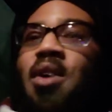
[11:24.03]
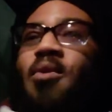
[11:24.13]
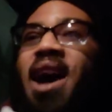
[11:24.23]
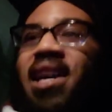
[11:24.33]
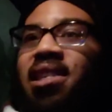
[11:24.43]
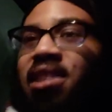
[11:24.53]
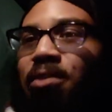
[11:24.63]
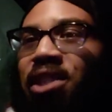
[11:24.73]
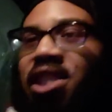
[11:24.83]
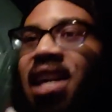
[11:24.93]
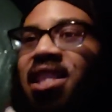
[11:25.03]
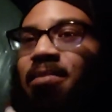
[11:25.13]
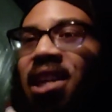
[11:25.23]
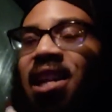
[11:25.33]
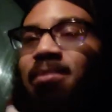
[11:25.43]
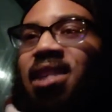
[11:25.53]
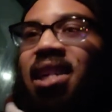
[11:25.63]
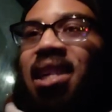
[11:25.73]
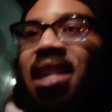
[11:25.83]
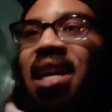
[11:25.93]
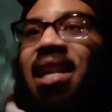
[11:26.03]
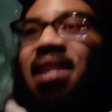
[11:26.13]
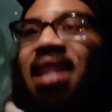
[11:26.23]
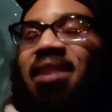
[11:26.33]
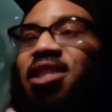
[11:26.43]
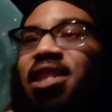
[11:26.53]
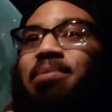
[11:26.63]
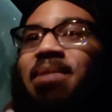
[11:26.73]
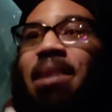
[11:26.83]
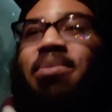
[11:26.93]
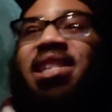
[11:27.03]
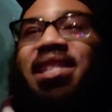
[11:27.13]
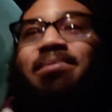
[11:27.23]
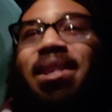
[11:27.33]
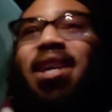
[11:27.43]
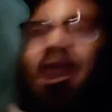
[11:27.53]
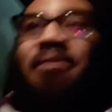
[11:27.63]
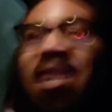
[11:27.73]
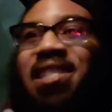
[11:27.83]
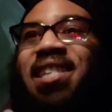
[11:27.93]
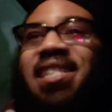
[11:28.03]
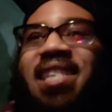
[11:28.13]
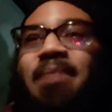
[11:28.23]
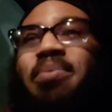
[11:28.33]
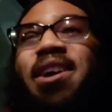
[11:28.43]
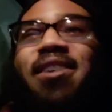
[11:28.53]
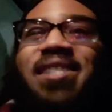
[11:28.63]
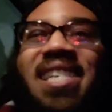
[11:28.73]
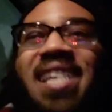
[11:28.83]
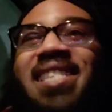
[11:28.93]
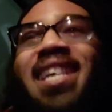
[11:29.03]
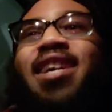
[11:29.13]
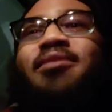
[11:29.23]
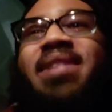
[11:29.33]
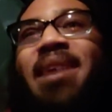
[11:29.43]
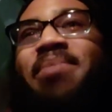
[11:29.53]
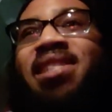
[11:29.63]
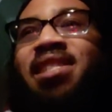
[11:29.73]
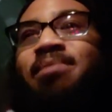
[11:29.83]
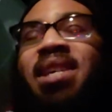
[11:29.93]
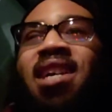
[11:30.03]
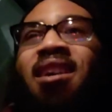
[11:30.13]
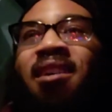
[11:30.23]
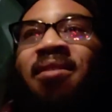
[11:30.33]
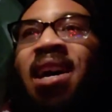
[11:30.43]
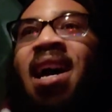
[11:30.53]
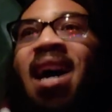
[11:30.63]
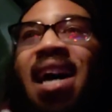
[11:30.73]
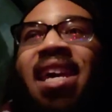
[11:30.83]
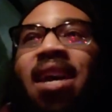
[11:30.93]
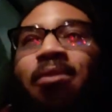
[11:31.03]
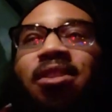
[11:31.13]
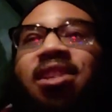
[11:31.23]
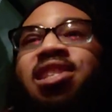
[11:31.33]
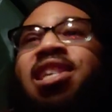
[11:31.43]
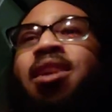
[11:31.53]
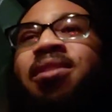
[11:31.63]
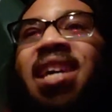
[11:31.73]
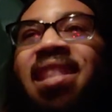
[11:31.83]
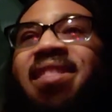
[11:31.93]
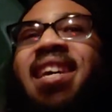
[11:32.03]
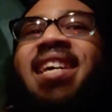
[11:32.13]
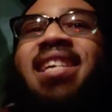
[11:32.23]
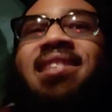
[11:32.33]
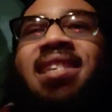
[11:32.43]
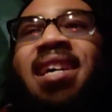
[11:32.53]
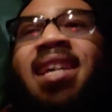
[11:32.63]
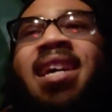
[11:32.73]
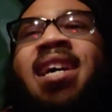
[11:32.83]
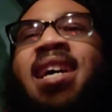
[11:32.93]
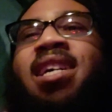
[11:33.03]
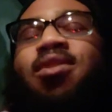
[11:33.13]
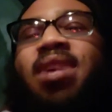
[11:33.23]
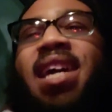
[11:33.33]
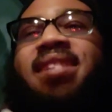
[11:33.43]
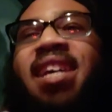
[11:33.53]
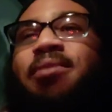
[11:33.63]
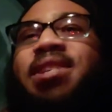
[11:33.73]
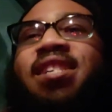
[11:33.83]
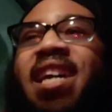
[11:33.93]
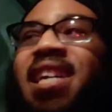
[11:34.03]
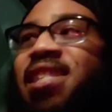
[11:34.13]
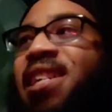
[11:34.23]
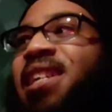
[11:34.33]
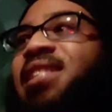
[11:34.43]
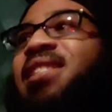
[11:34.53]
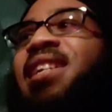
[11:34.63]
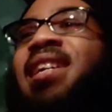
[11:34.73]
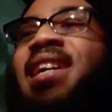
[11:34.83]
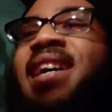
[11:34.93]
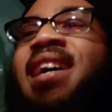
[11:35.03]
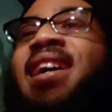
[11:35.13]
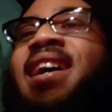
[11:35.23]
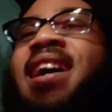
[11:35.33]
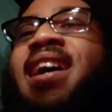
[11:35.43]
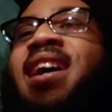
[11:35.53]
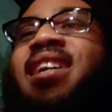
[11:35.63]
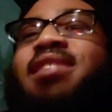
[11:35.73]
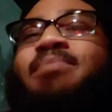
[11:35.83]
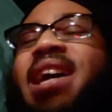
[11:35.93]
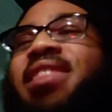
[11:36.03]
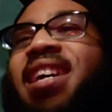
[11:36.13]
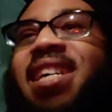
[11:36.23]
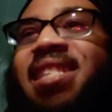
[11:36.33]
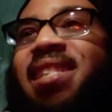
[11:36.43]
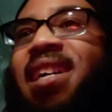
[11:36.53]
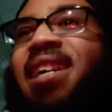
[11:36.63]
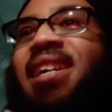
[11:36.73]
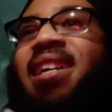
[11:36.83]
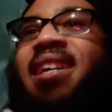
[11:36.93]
why is she rejecting me? And I'm like, and that pisses me off as just a person, as a human. That pisses me off. I can't really gel with that thinking. It's like, you can't take rejection. It's like, because my thing is like,